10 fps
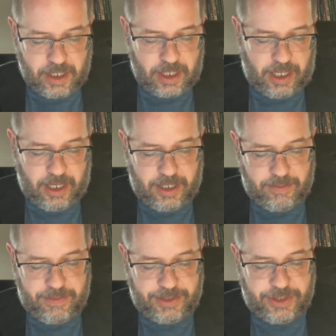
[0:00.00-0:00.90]

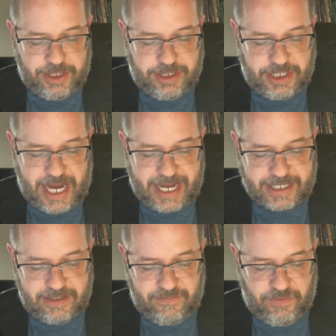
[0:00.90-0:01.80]
That the
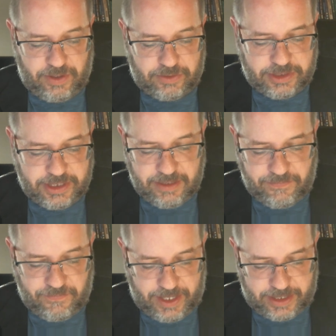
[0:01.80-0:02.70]
Jacksonville
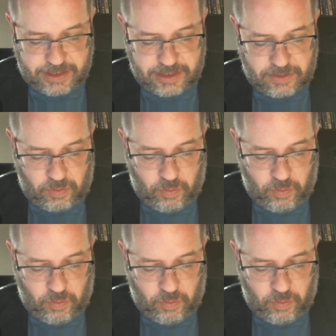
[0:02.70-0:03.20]
defense,